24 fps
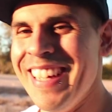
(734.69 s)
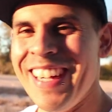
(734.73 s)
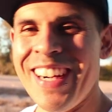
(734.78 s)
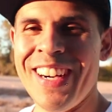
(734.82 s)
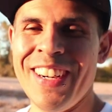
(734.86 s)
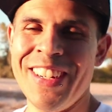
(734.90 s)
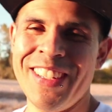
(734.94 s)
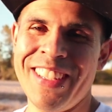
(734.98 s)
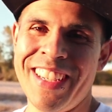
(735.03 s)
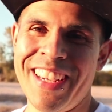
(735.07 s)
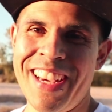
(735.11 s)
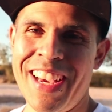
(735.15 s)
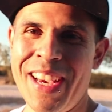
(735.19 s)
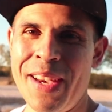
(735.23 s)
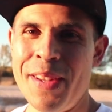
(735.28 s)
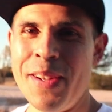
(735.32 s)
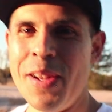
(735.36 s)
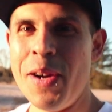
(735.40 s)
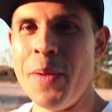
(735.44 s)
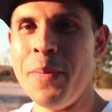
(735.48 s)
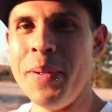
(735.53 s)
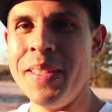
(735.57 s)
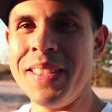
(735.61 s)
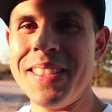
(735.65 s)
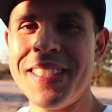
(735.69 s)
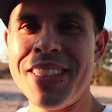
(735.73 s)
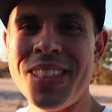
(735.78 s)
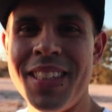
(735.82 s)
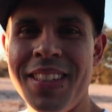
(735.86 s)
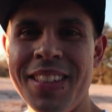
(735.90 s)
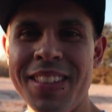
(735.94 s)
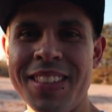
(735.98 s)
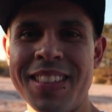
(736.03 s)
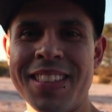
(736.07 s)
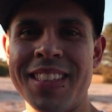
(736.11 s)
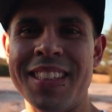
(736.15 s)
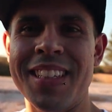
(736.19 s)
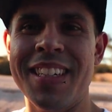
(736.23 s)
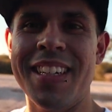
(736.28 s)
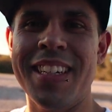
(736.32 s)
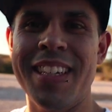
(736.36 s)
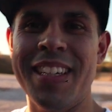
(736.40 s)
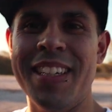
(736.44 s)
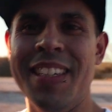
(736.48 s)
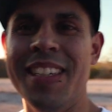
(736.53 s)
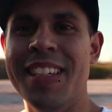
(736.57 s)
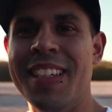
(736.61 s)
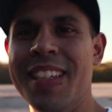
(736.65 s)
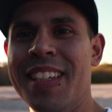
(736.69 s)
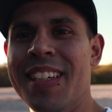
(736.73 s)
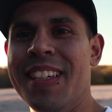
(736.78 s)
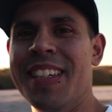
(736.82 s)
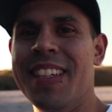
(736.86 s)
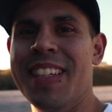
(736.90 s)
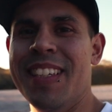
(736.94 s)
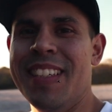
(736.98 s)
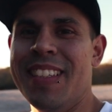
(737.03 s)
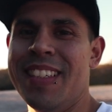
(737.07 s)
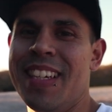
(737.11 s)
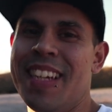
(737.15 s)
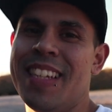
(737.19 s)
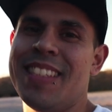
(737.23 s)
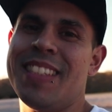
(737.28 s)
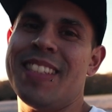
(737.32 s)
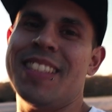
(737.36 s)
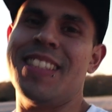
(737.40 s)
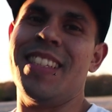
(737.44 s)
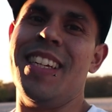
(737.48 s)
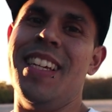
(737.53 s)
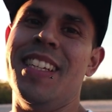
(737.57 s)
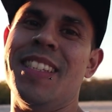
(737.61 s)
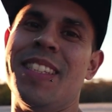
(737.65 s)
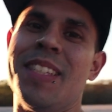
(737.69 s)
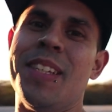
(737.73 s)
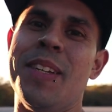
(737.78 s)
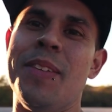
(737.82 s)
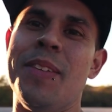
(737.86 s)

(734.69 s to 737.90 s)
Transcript: Okay, no, but seriously, yes, it's